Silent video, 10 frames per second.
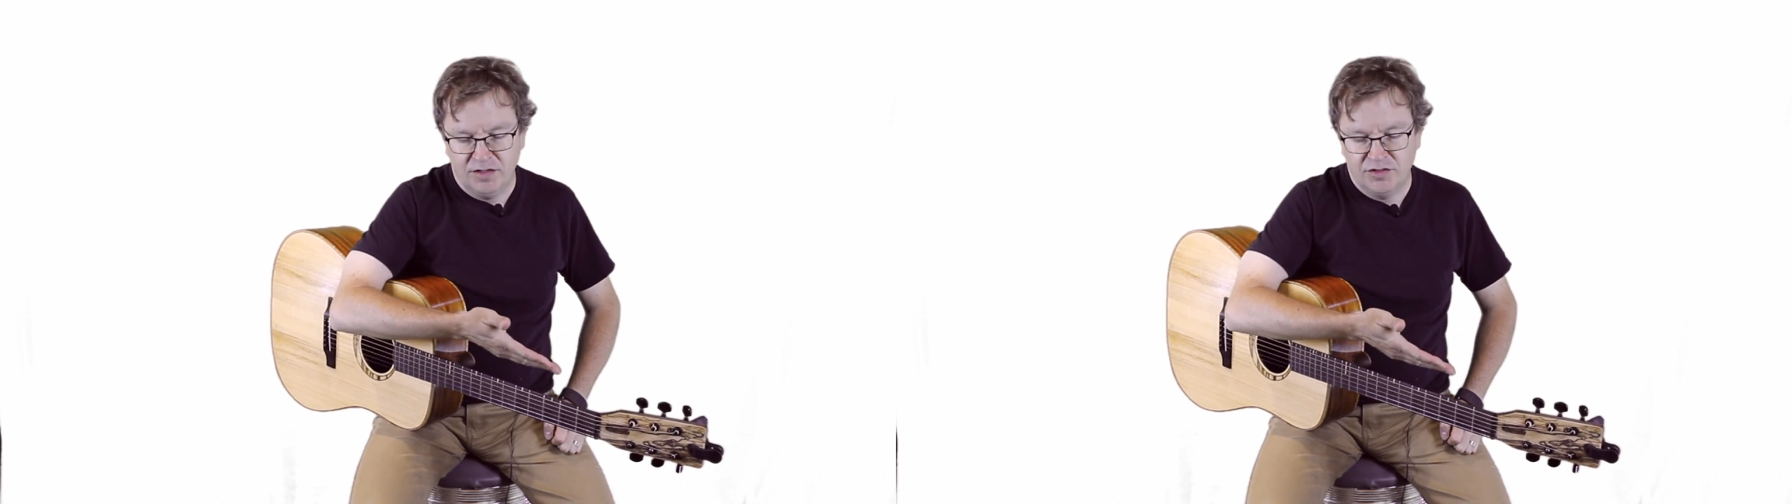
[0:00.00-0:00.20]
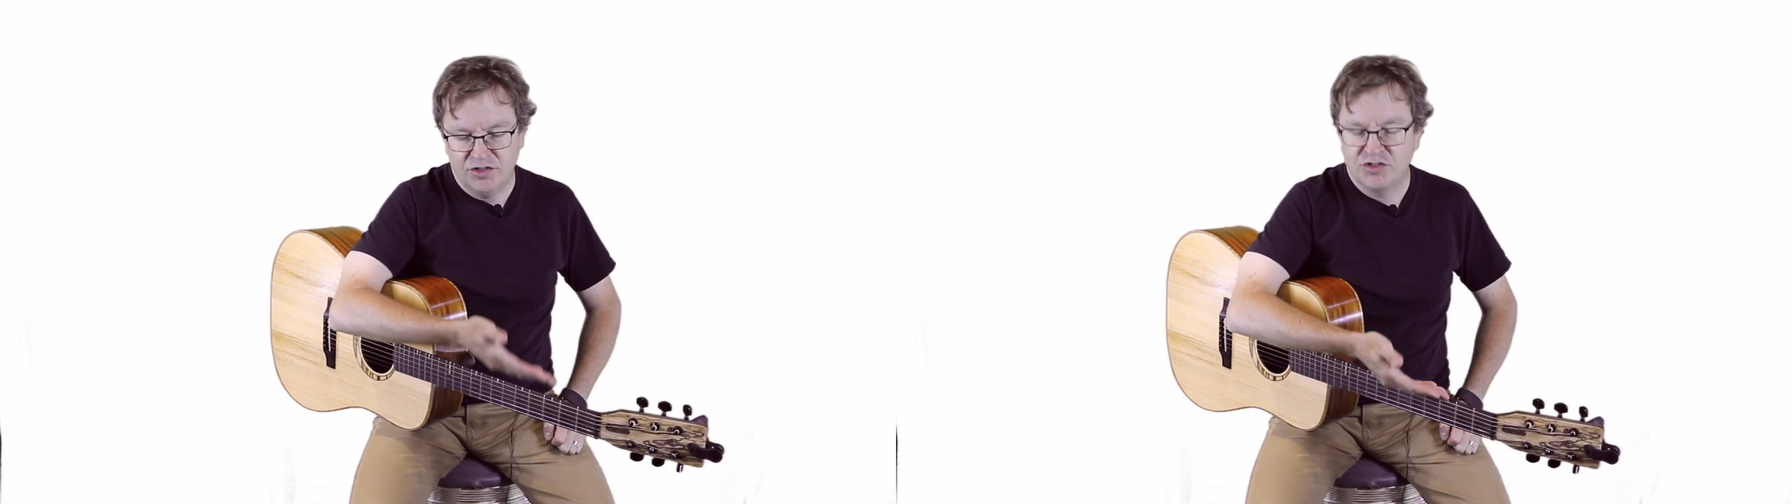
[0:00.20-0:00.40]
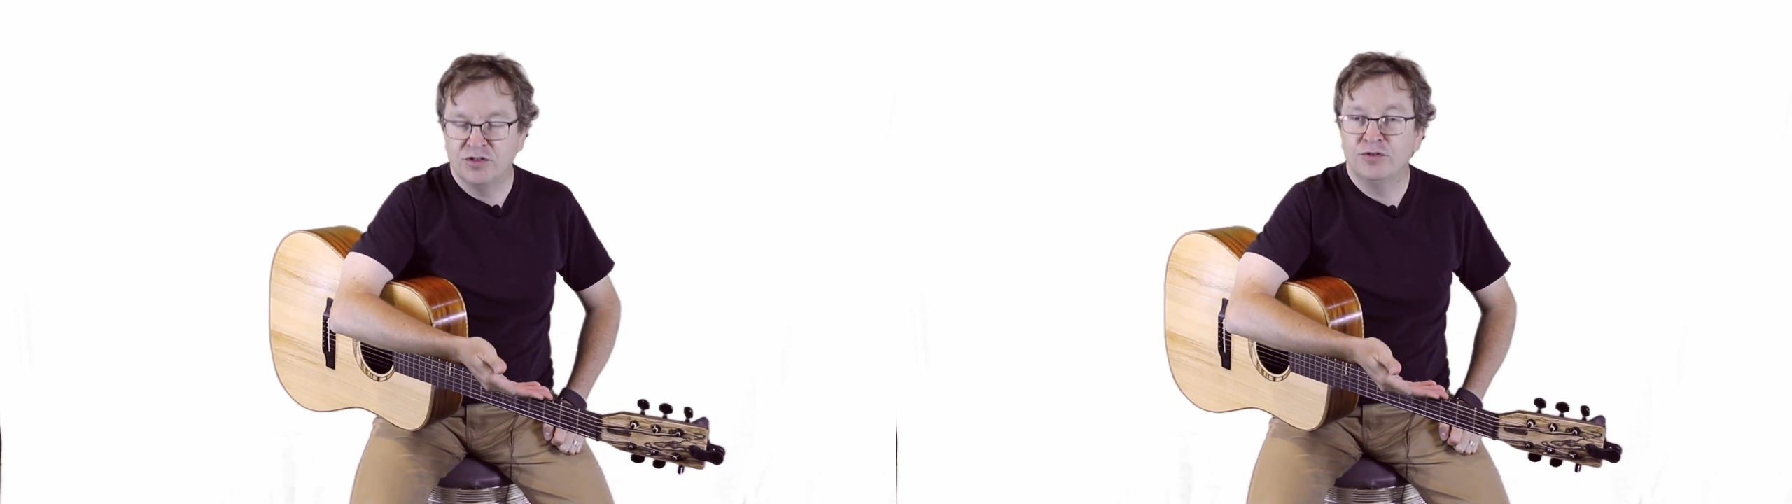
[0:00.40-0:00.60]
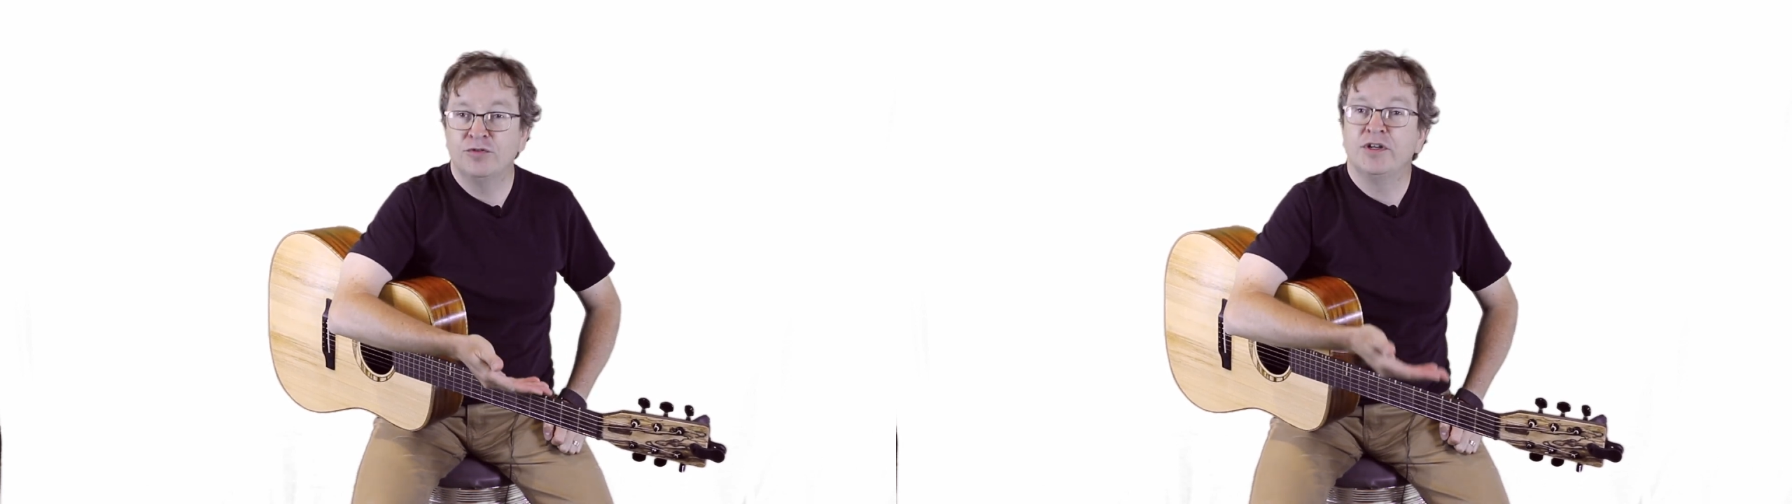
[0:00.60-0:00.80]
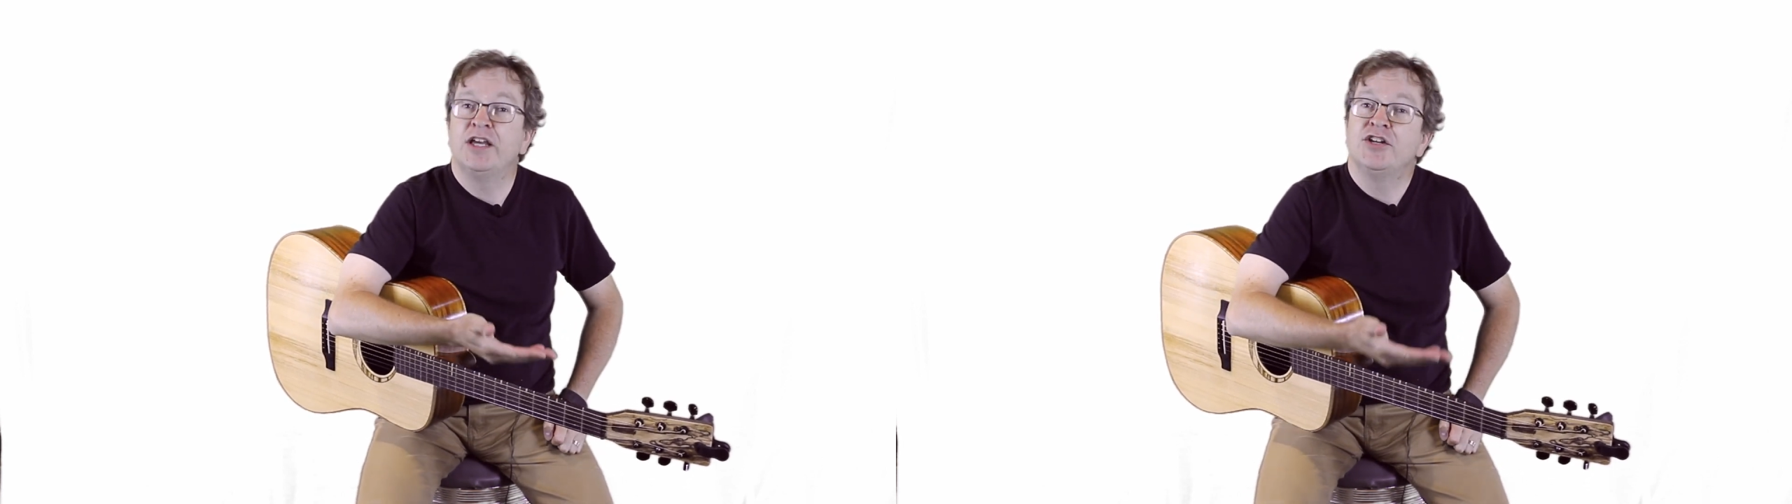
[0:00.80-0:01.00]
to
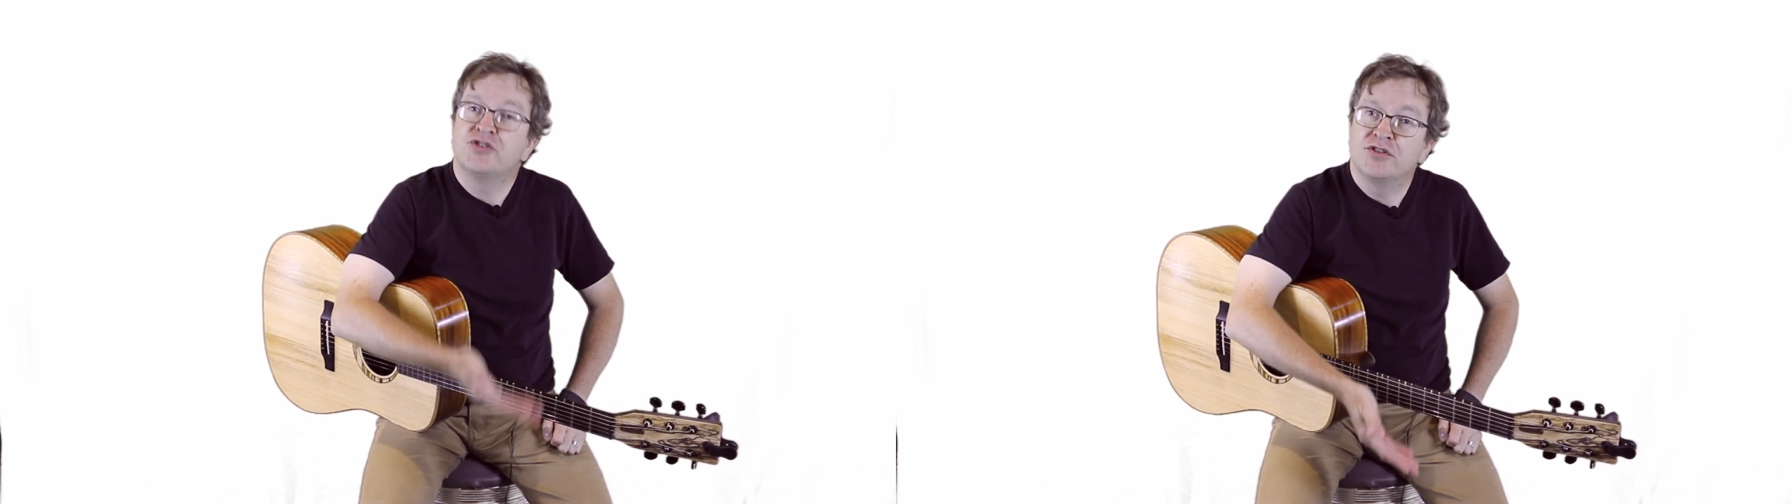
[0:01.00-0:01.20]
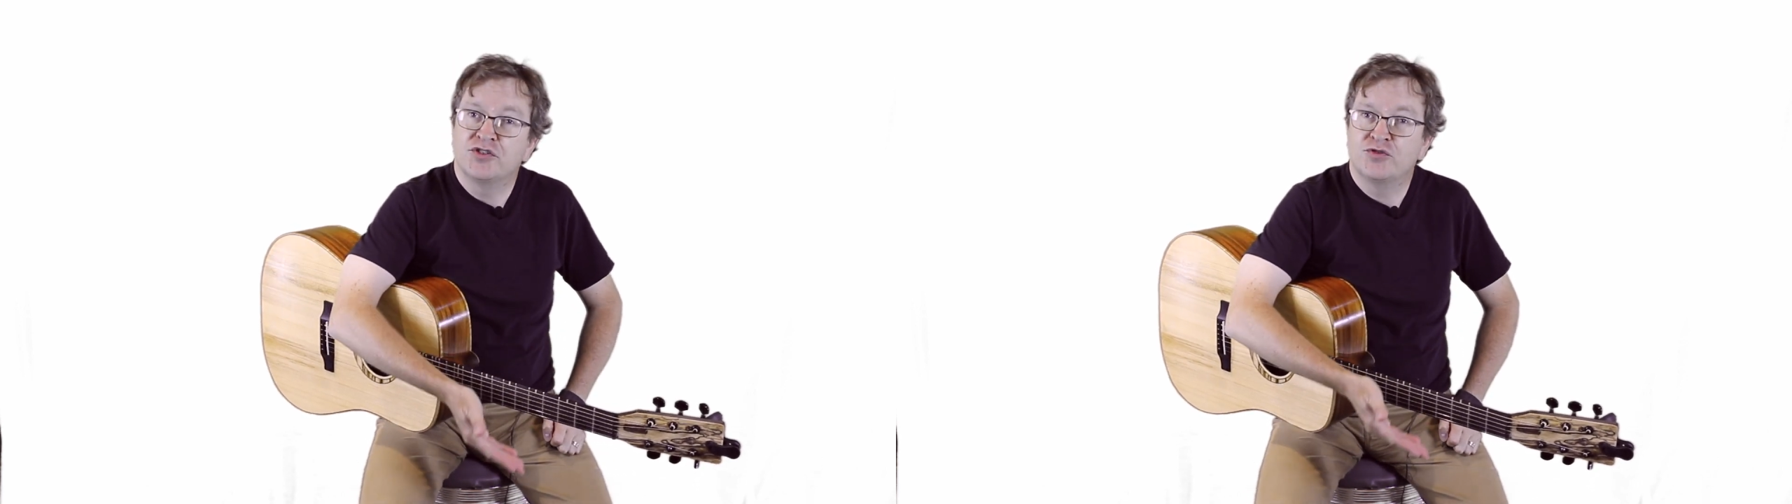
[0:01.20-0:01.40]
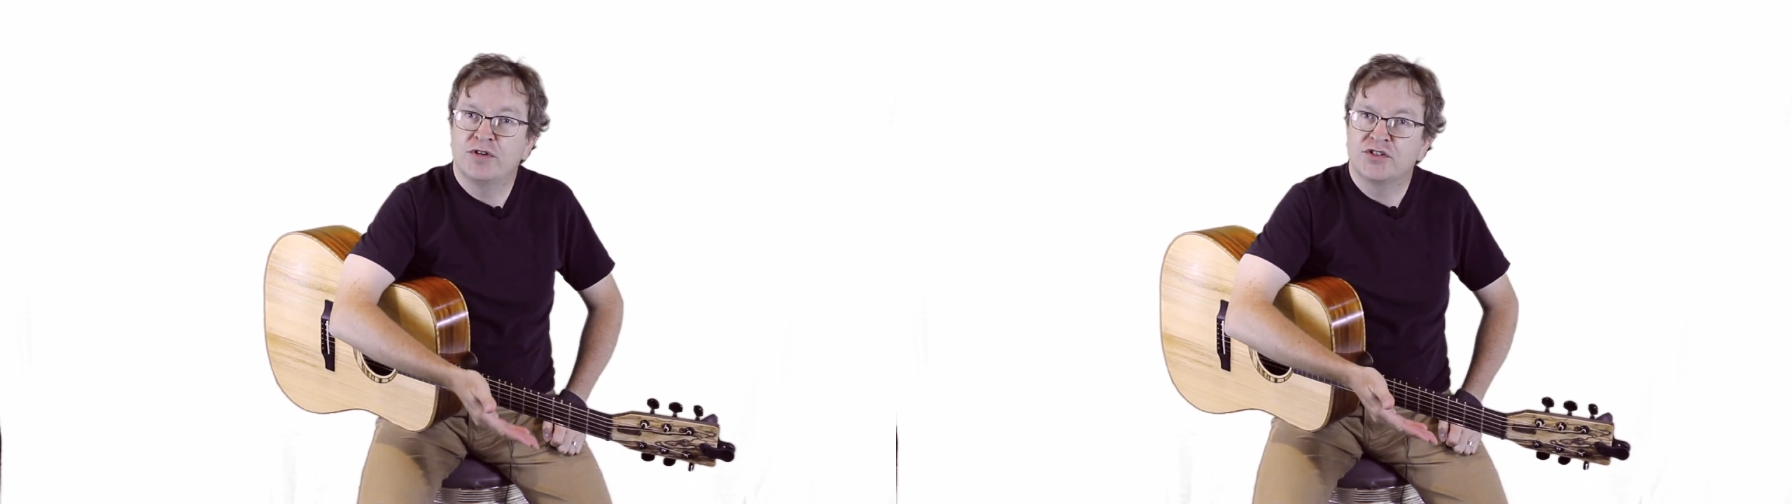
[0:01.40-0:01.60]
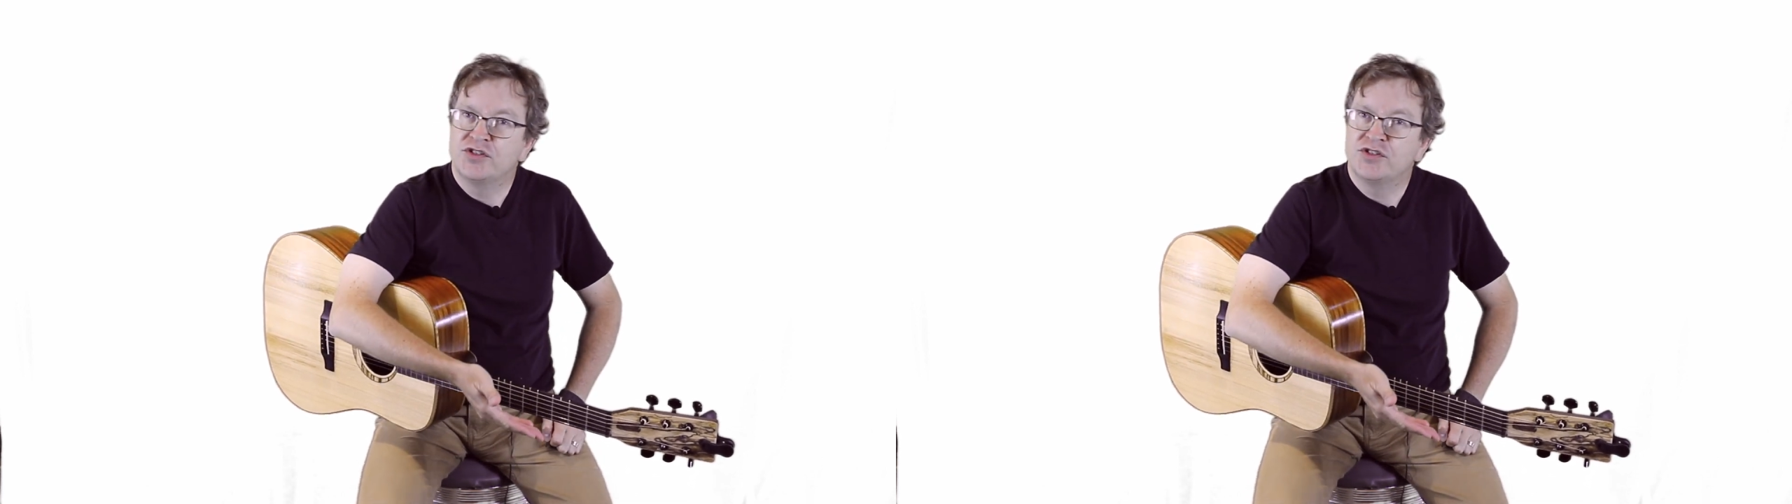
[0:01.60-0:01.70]
tune each of the strings